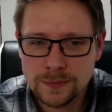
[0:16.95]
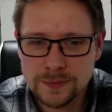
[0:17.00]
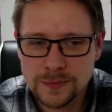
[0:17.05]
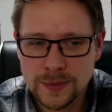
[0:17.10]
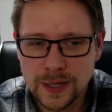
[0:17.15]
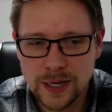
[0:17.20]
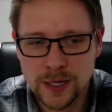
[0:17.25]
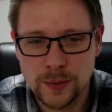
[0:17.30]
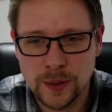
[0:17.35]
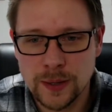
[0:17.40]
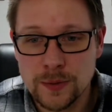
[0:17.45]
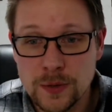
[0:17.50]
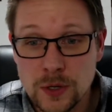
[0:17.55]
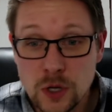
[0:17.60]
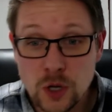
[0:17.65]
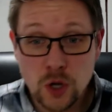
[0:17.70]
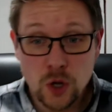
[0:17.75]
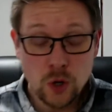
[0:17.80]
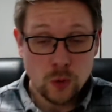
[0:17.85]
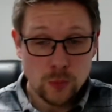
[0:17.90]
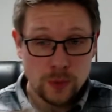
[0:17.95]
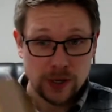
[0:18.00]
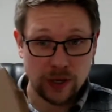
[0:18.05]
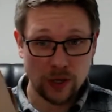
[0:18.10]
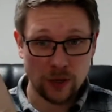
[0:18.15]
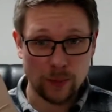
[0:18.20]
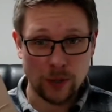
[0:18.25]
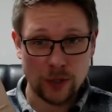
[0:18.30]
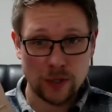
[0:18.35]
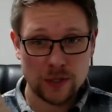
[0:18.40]
Anyway, we got a
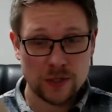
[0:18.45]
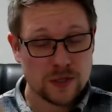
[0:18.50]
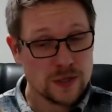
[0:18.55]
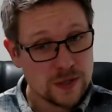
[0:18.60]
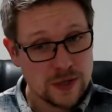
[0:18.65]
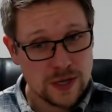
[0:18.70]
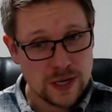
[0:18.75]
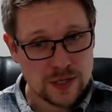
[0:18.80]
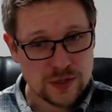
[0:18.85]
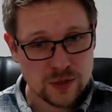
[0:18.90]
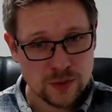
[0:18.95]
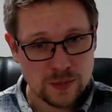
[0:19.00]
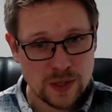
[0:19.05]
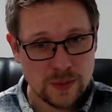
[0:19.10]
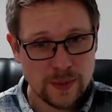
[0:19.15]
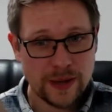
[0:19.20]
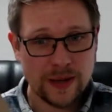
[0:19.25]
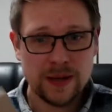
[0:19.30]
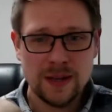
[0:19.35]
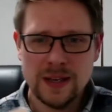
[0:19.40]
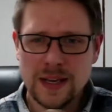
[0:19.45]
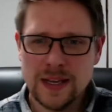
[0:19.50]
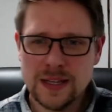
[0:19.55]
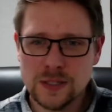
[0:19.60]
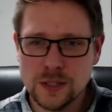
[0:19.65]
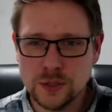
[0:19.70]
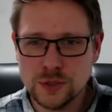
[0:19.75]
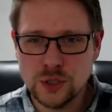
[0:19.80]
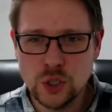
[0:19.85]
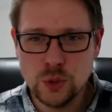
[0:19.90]
box. It's from eBay. It's
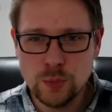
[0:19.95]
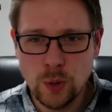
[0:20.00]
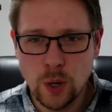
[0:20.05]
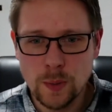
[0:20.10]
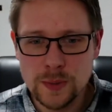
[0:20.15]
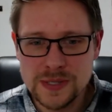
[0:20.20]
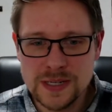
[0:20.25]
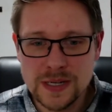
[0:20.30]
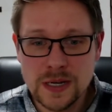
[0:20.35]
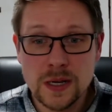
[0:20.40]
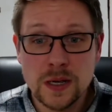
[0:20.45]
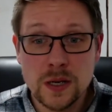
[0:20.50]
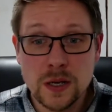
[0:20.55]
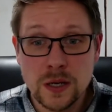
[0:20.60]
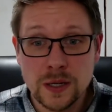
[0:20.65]
got 2 pops in it.